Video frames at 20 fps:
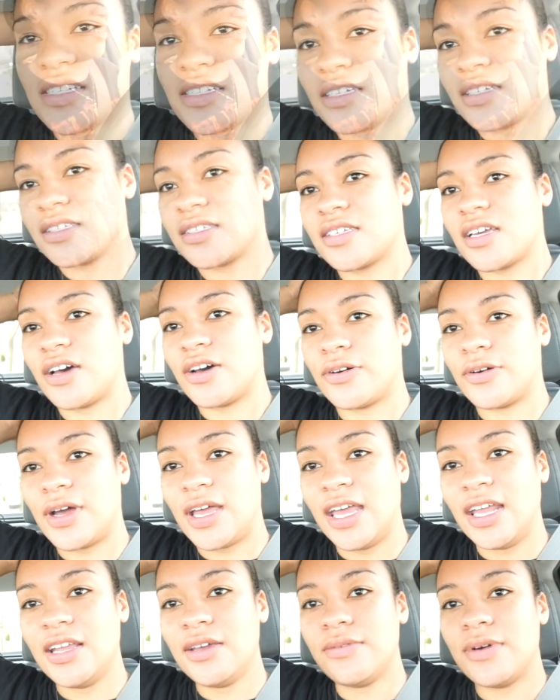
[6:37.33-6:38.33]
So
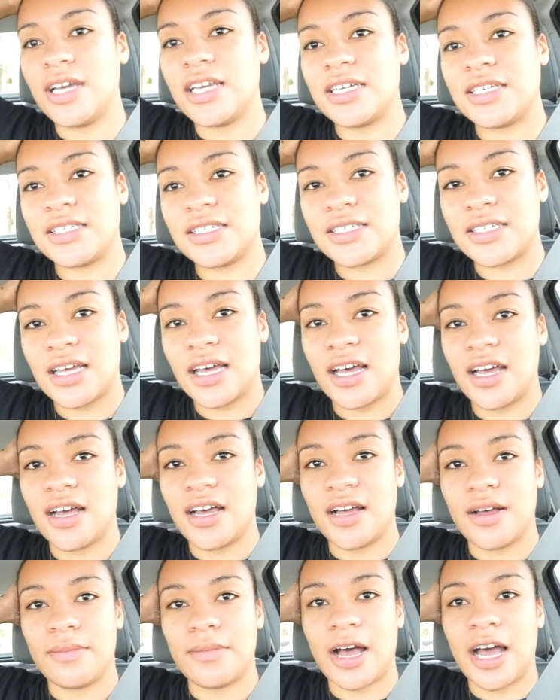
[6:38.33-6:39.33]
anyways,
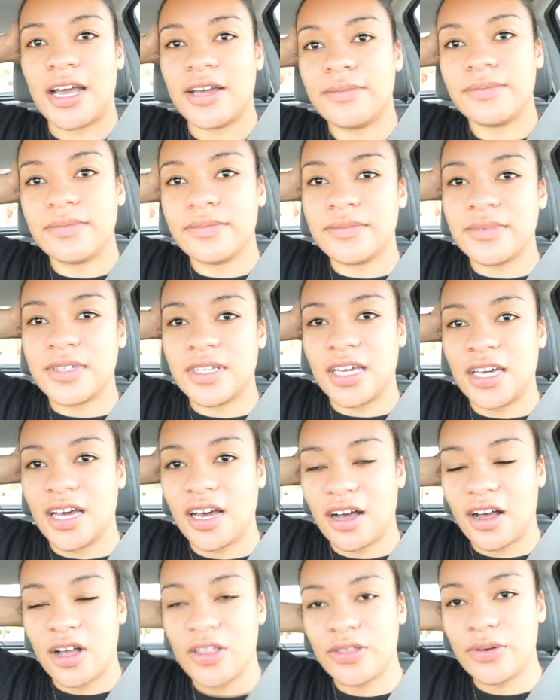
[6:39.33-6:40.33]
I'm
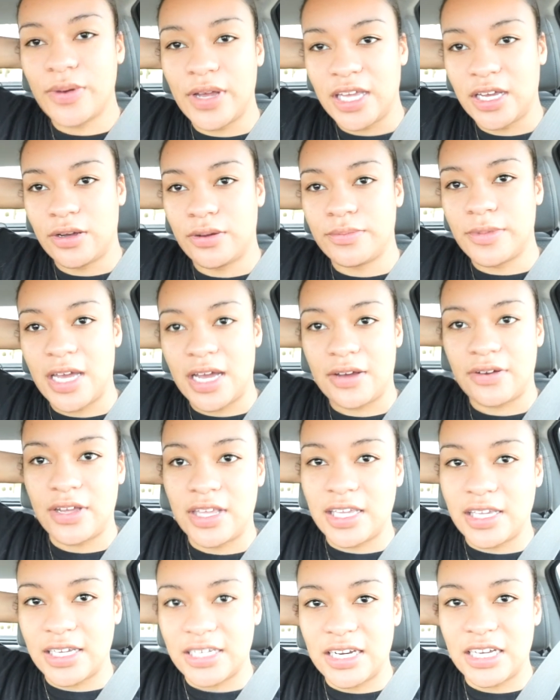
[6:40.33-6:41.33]
on the way home now
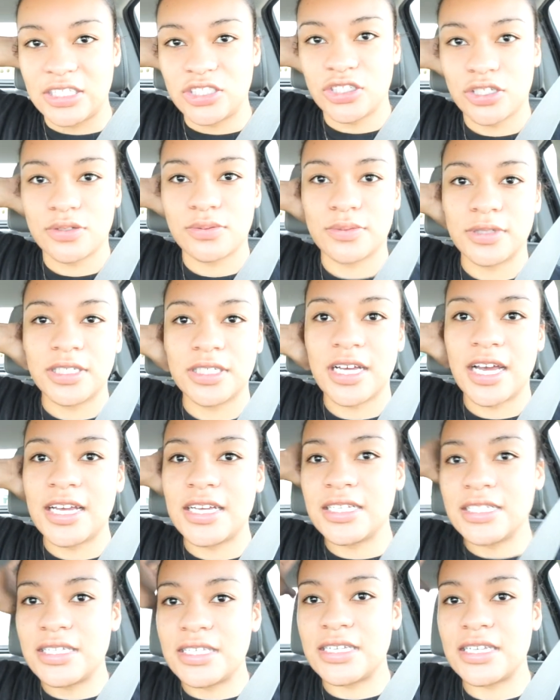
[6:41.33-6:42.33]
and I just
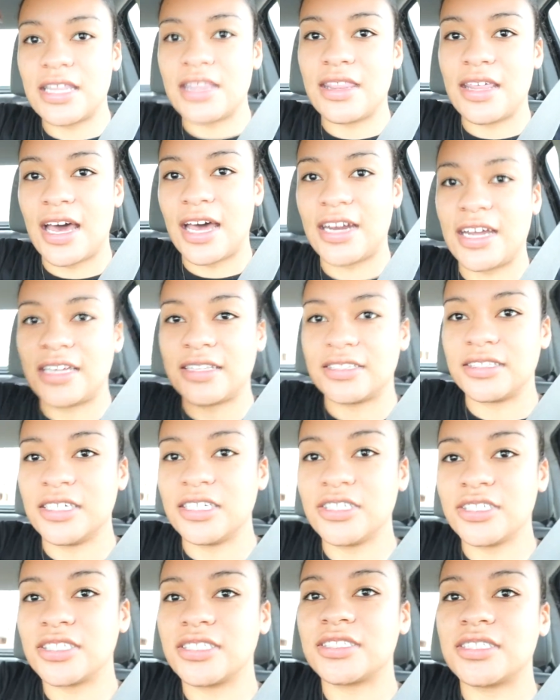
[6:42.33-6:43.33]
realized that I
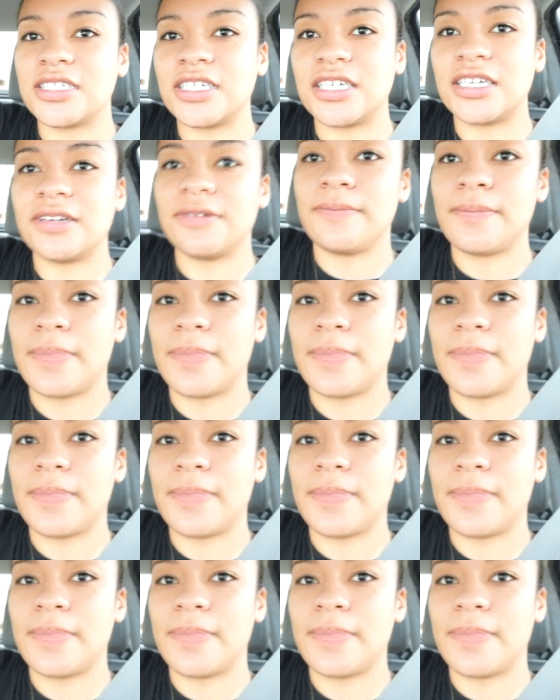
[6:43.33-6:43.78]
literally